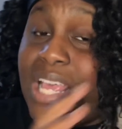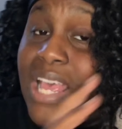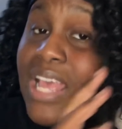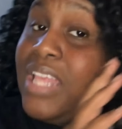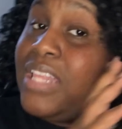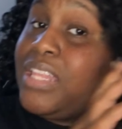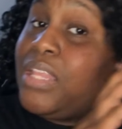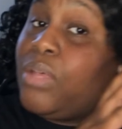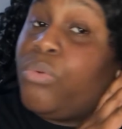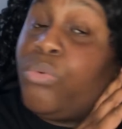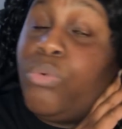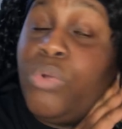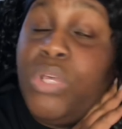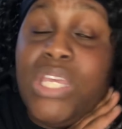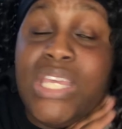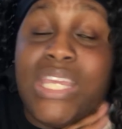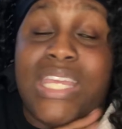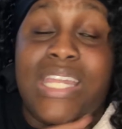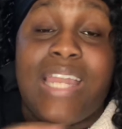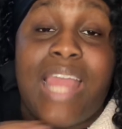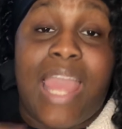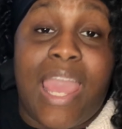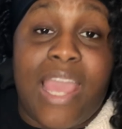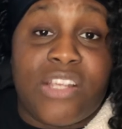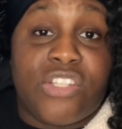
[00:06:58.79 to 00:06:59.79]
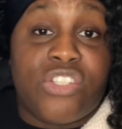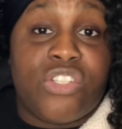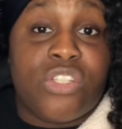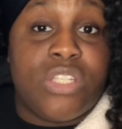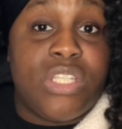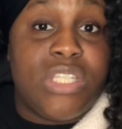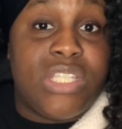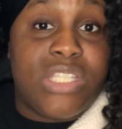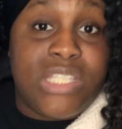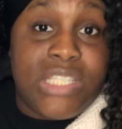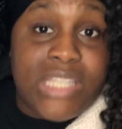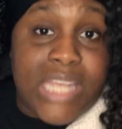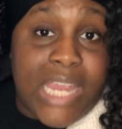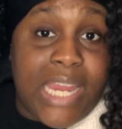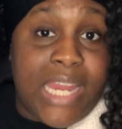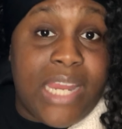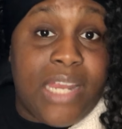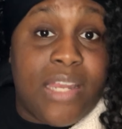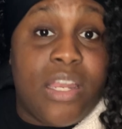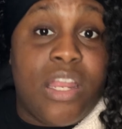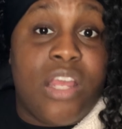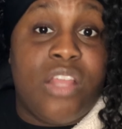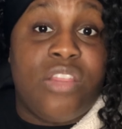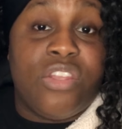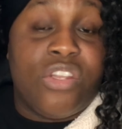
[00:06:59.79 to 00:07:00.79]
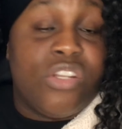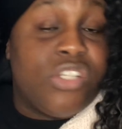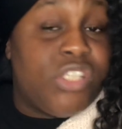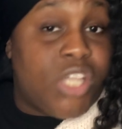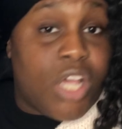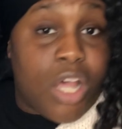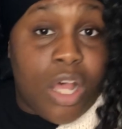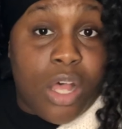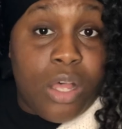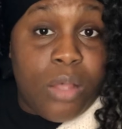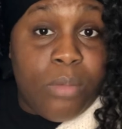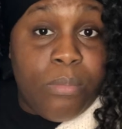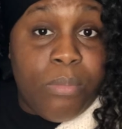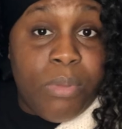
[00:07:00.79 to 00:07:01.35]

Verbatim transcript: that it can actually stain their tub.